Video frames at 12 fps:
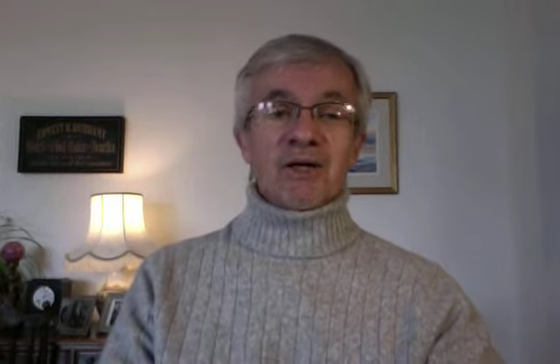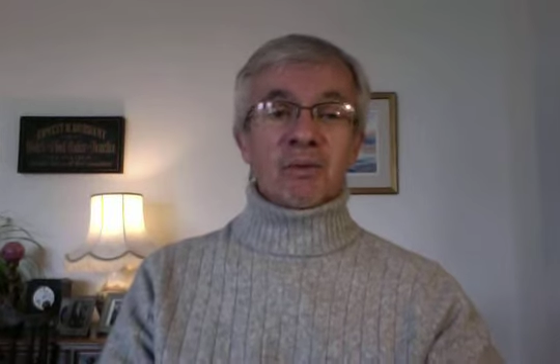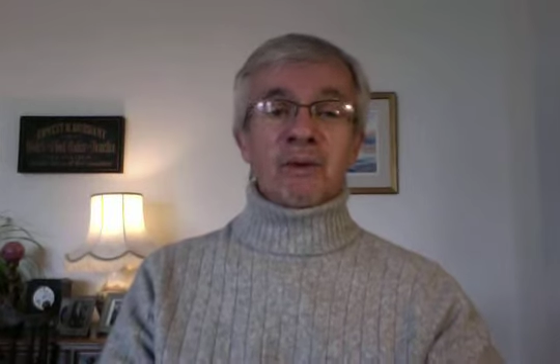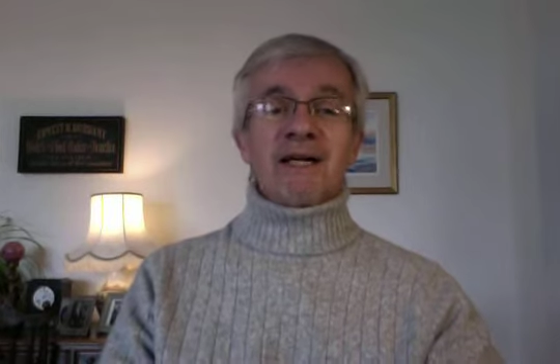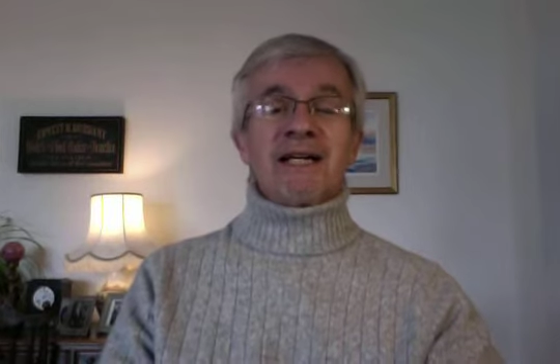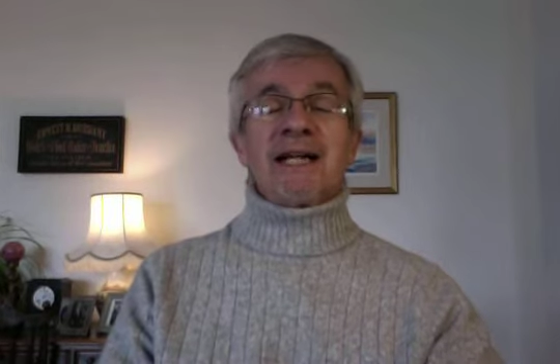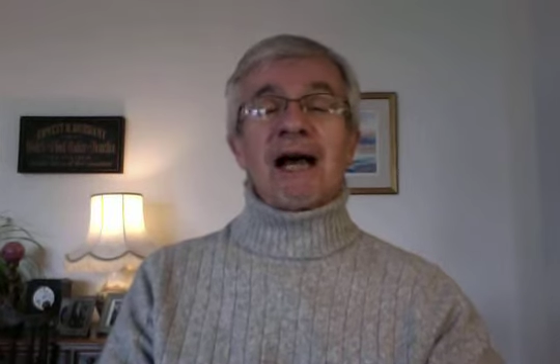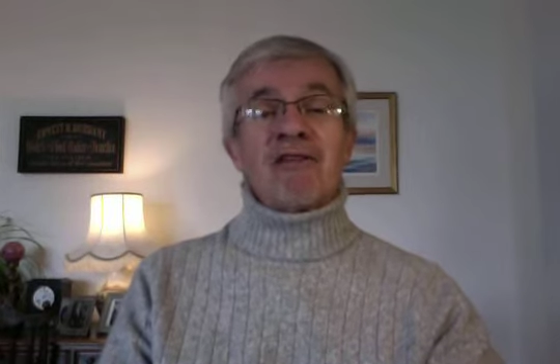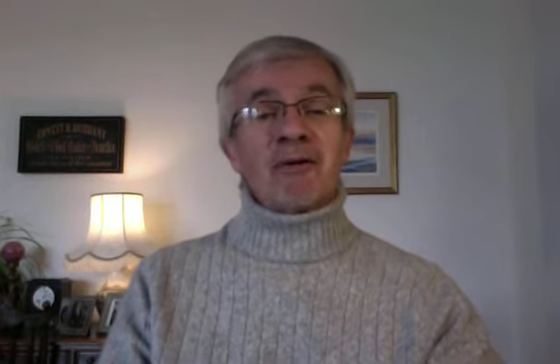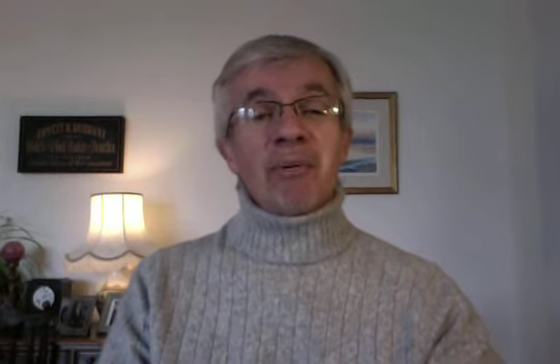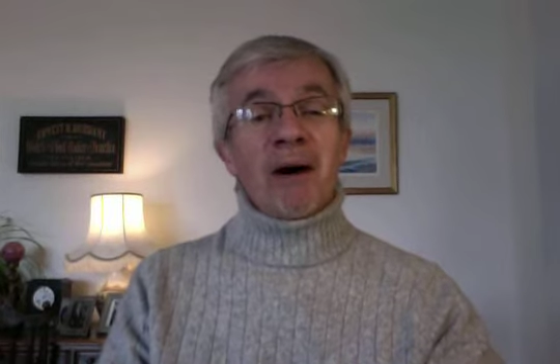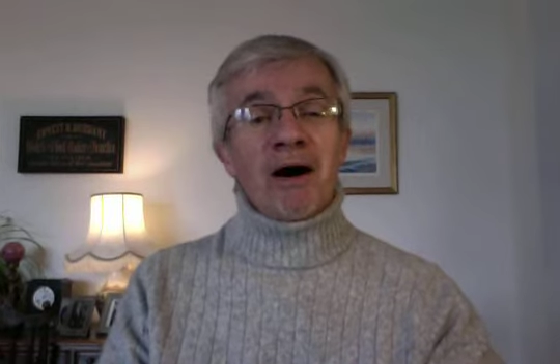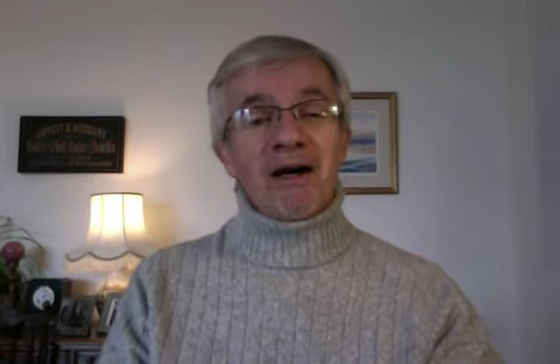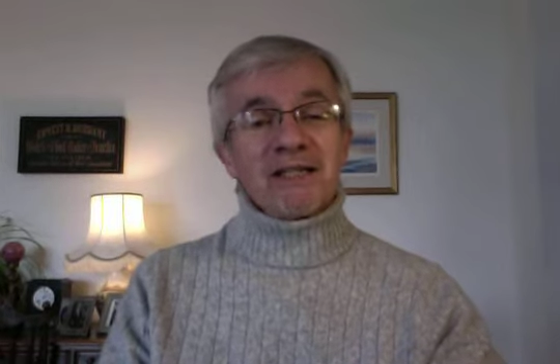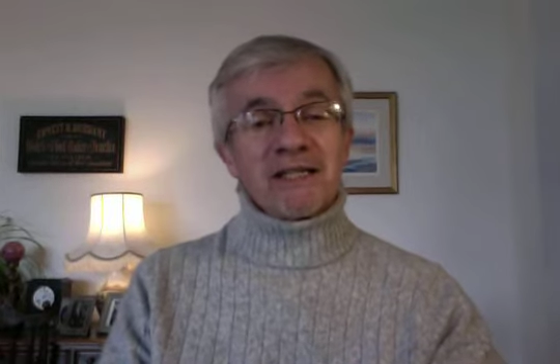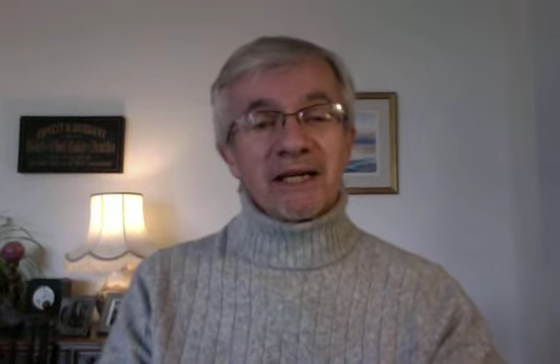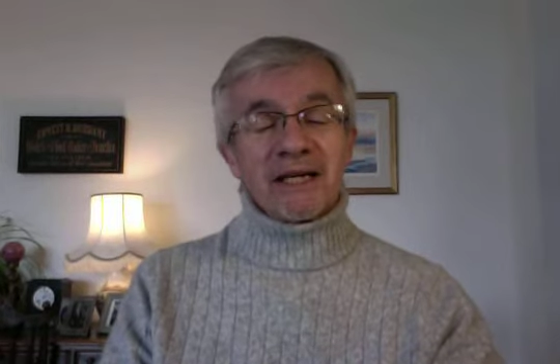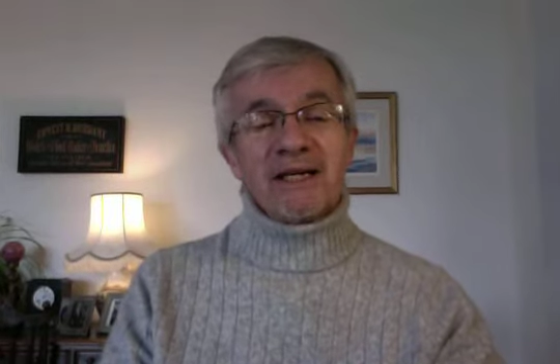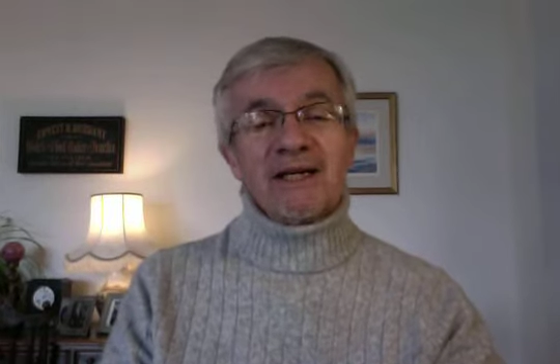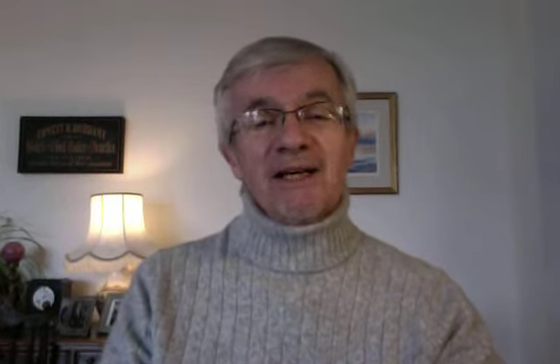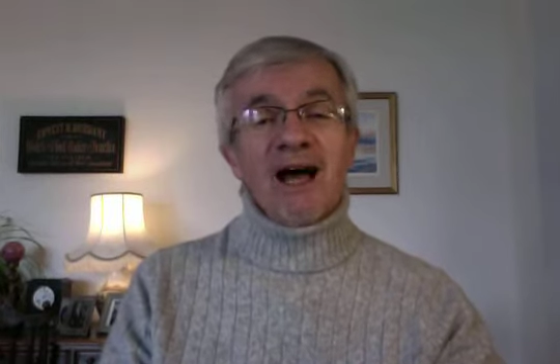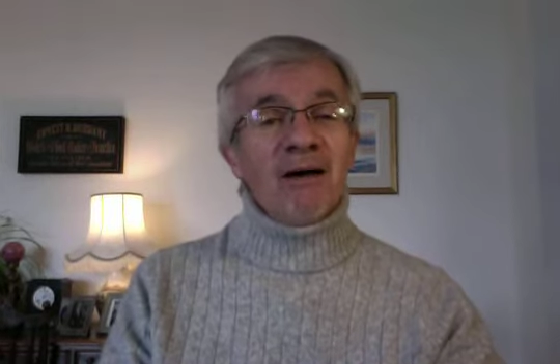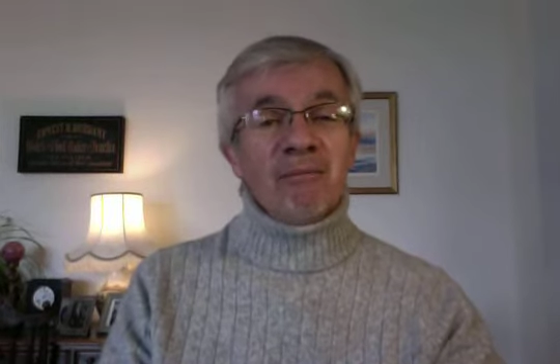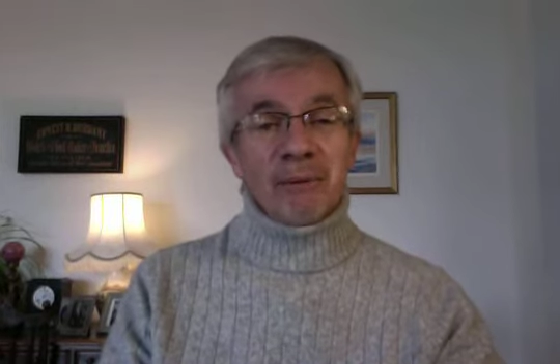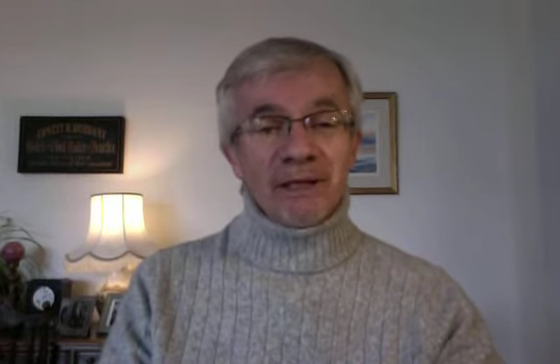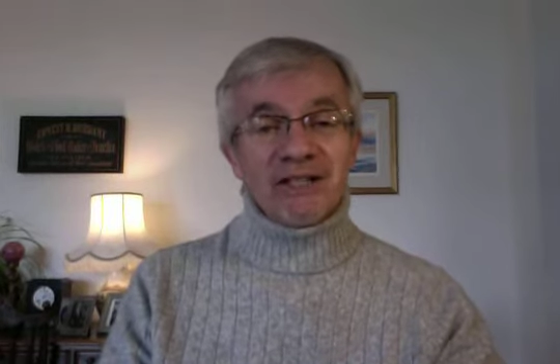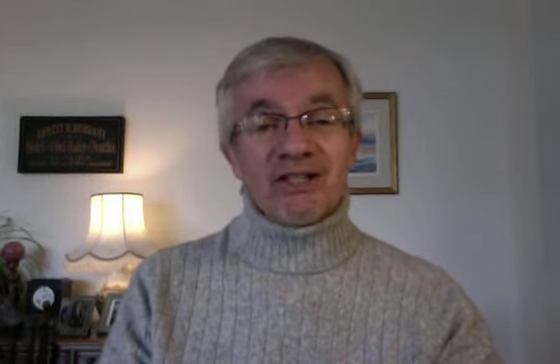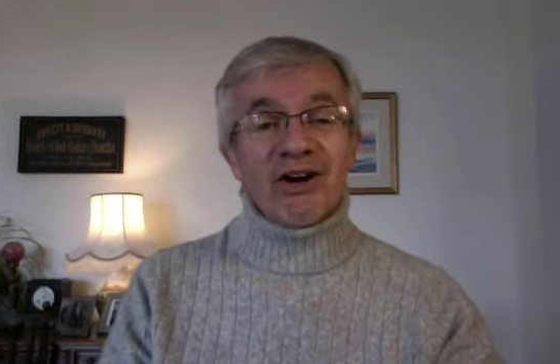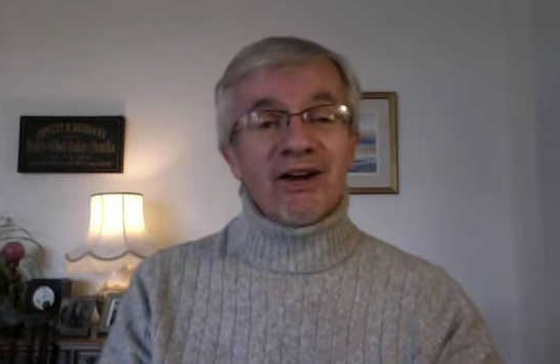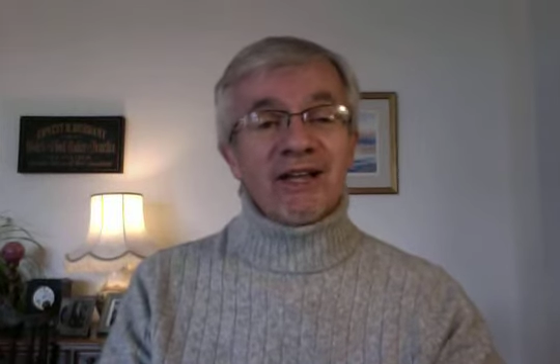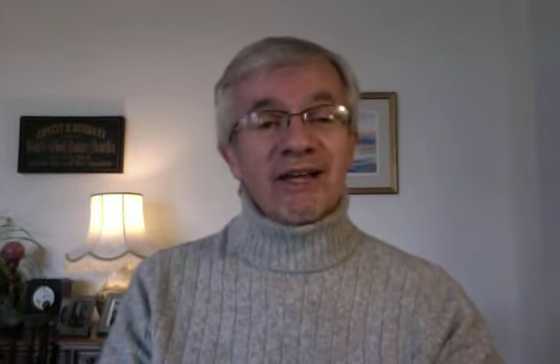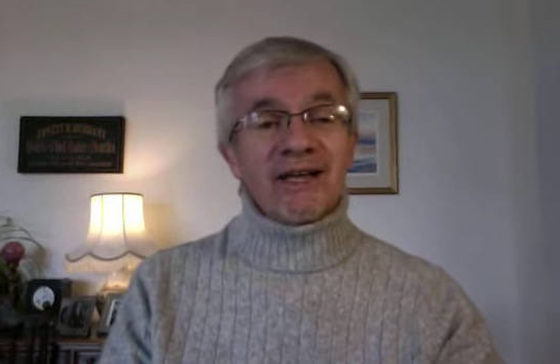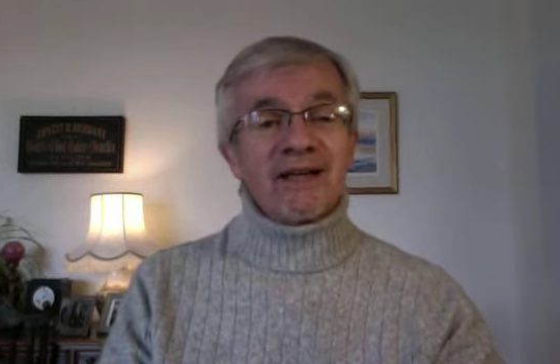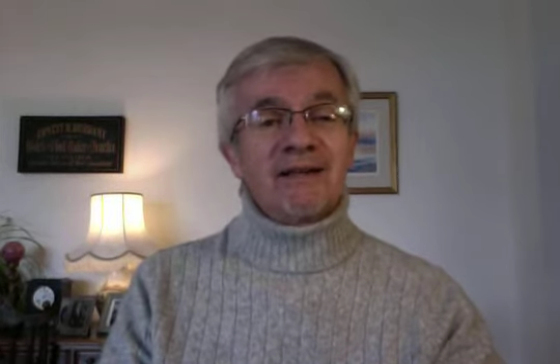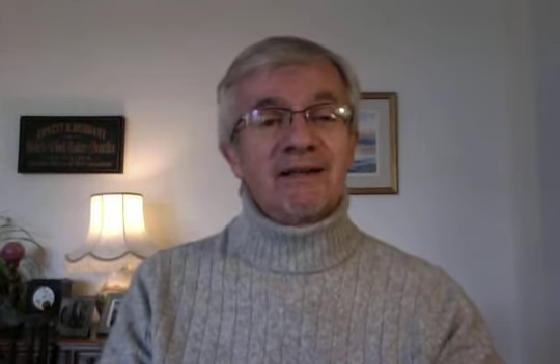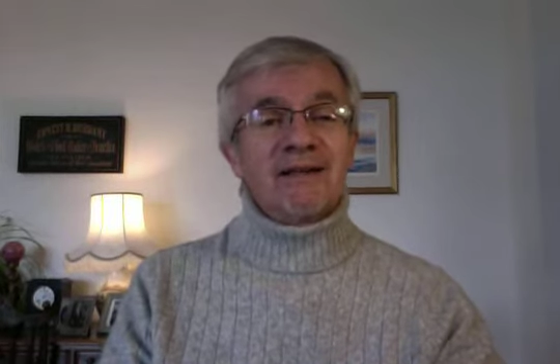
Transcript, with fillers: We can have a party and be jolly.